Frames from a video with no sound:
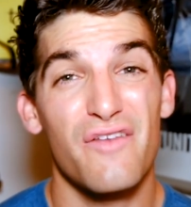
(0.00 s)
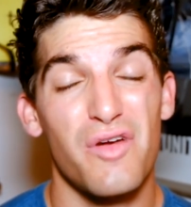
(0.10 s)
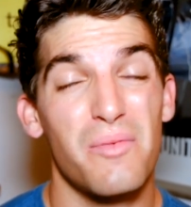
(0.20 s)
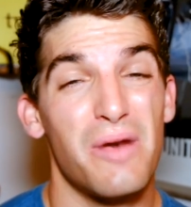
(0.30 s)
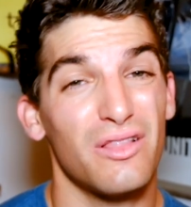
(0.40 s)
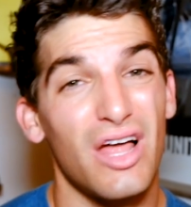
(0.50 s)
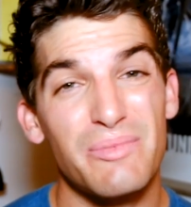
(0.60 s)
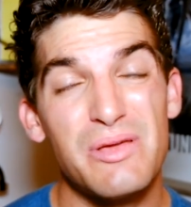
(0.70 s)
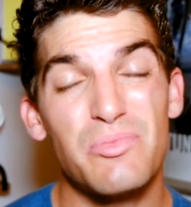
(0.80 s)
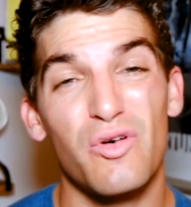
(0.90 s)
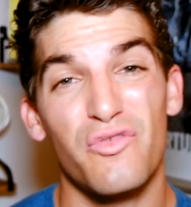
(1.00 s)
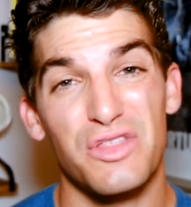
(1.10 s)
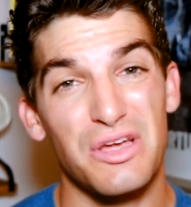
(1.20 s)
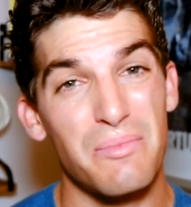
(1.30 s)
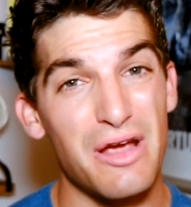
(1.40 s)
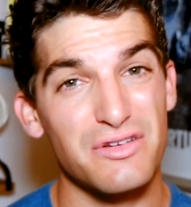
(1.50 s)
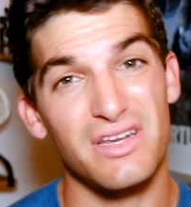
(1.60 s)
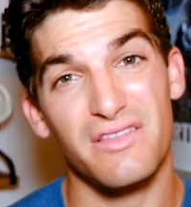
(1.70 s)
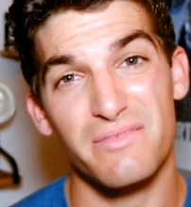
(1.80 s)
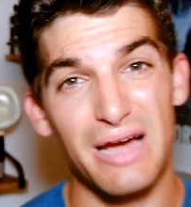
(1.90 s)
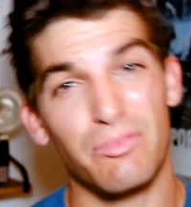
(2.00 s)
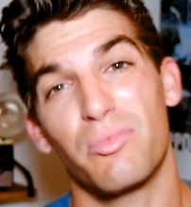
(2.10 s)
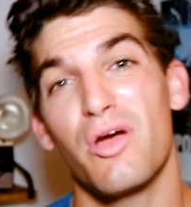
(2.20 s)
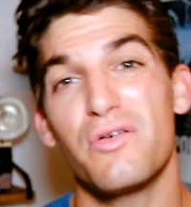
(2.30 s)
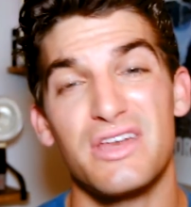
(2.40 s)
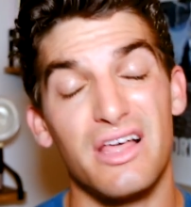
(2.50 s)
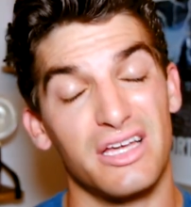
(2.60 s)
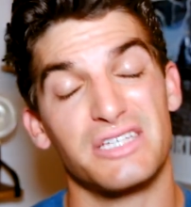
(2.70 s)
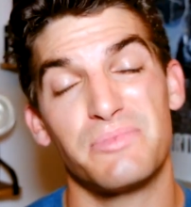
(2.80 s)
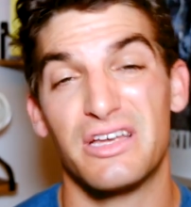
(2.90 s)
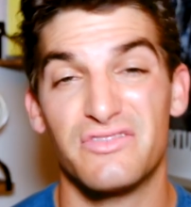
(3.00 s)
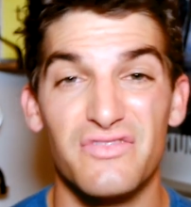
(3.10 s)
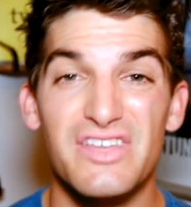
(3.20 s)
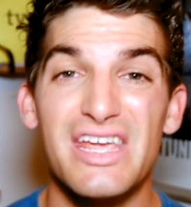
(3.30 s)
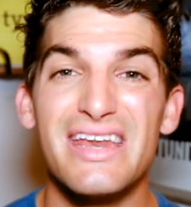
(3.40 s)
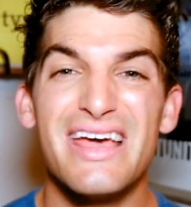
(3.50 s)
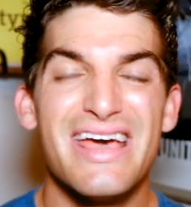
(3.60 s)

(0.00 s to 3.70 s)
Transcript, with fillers: from a lot of people for the comparison of the MacBook Pro and the Dell XPS 15, and